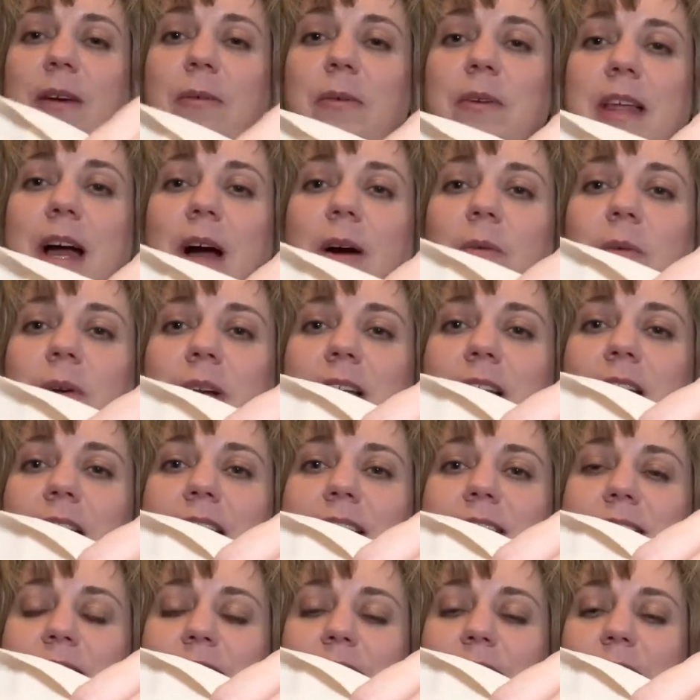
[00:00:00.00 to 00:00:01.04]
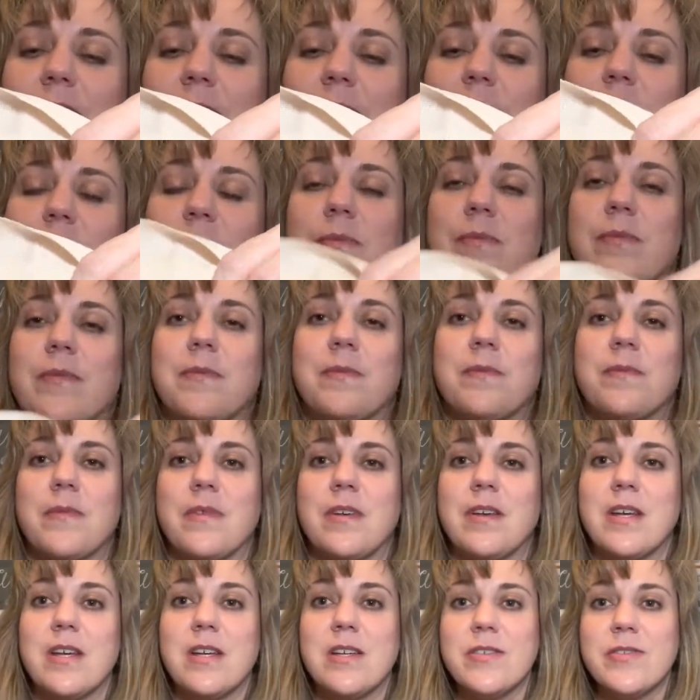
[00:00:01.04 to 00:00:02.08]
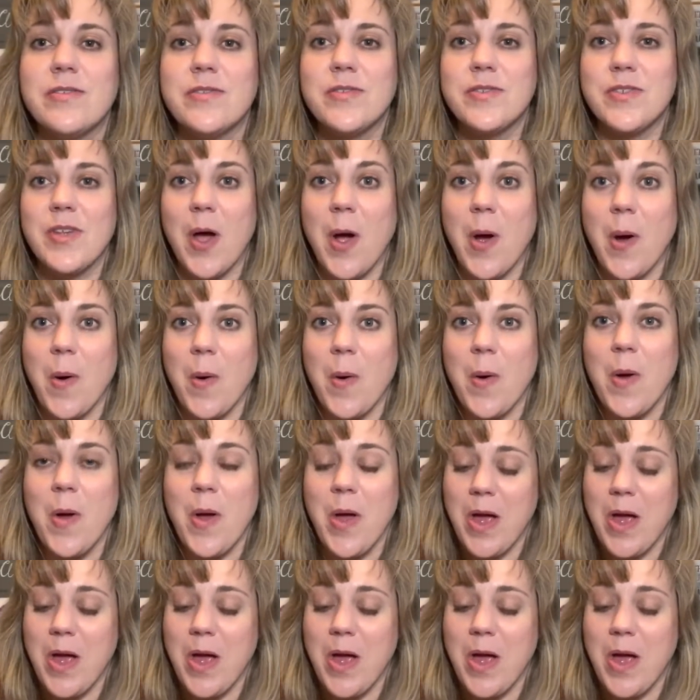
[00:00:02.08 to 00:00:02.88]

without realizing it. So